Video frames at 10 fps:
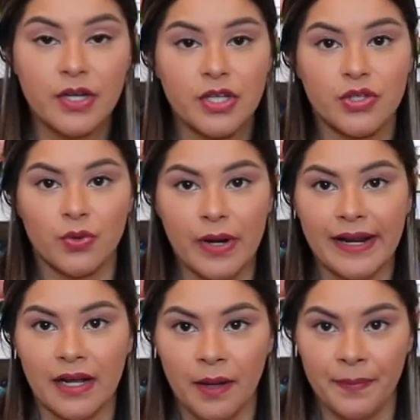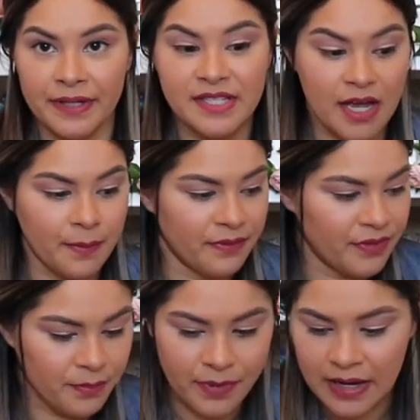So right up on top of
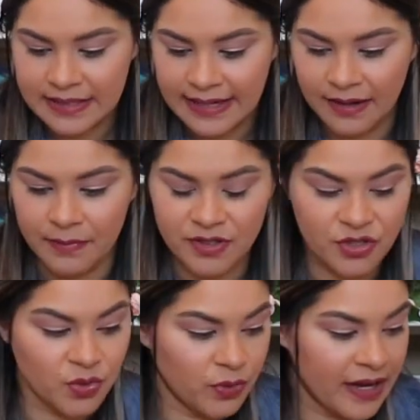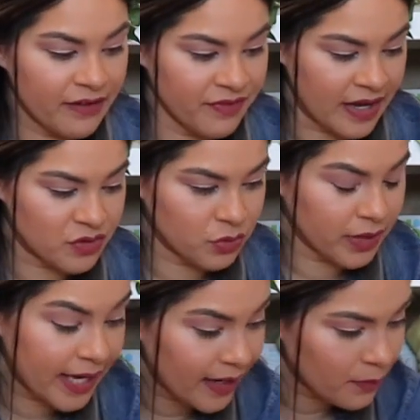the box, like I mentioned, we have the actual
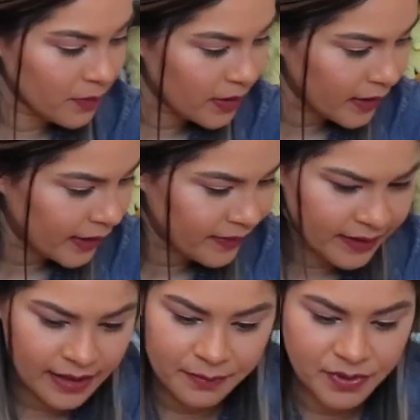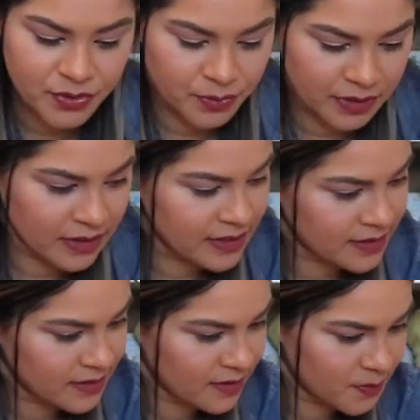camera, and then I'm assuming this
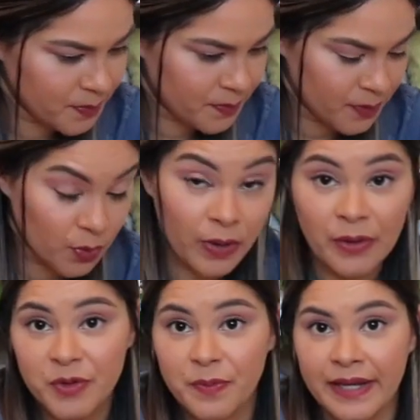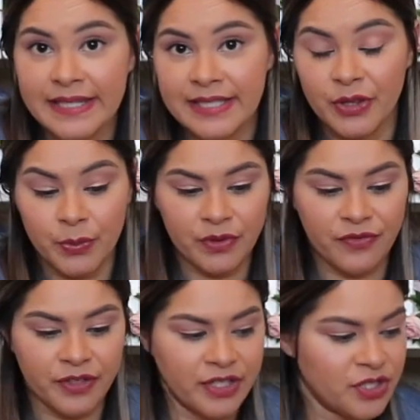is the round base that they're
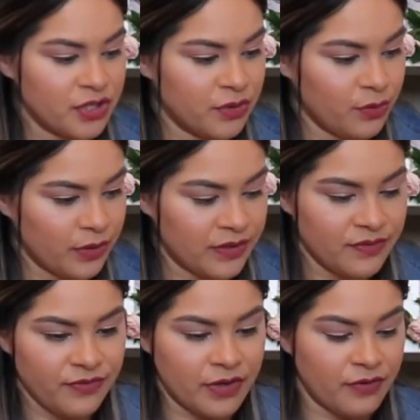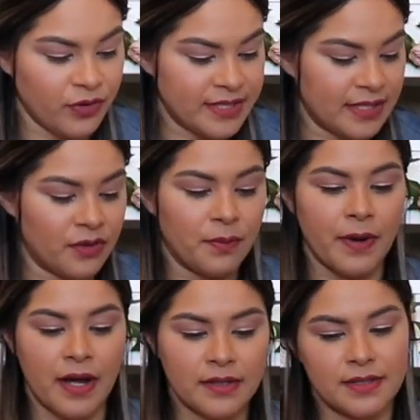referring to of what's in the
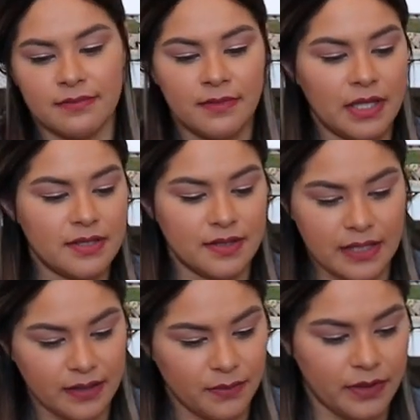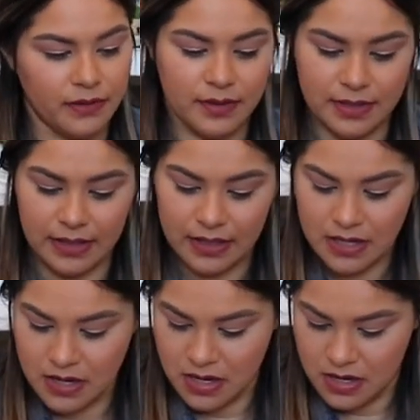box, and that's exactly what it looks like.
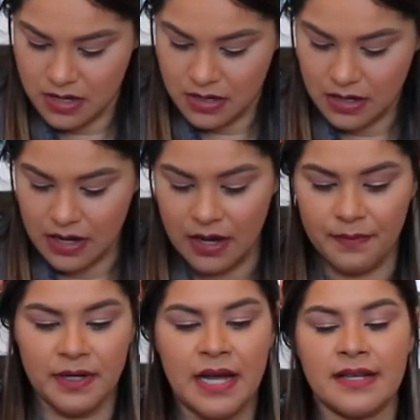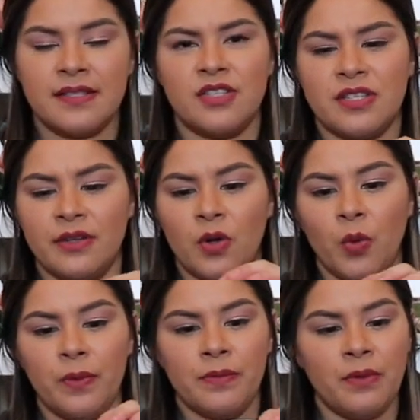And it has just a little
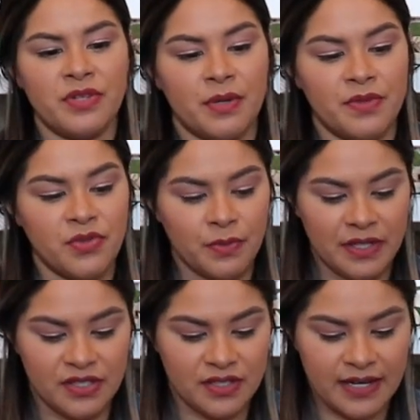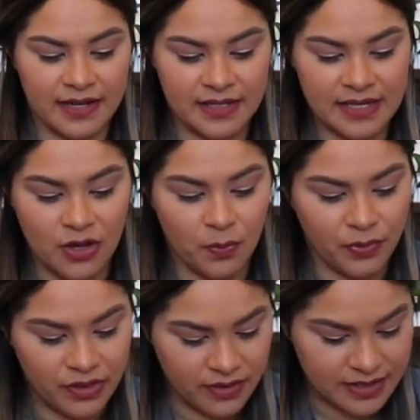open me, which I'm assuming is just kind of to help with the